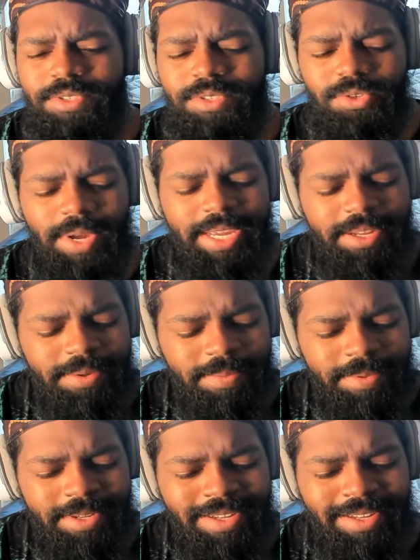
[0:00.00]
2 a.m.?
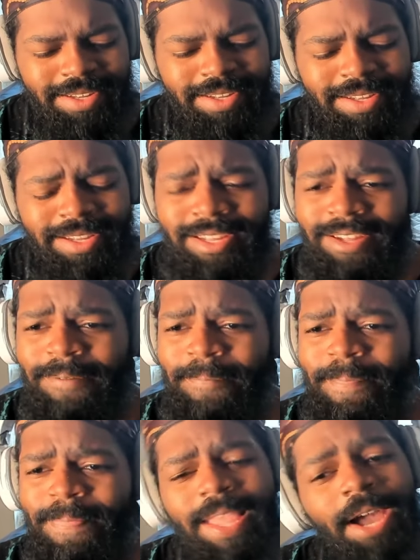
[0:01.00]

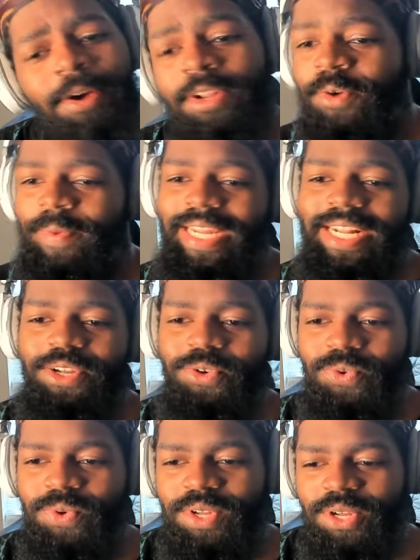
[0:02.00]
I don't know, but anywho,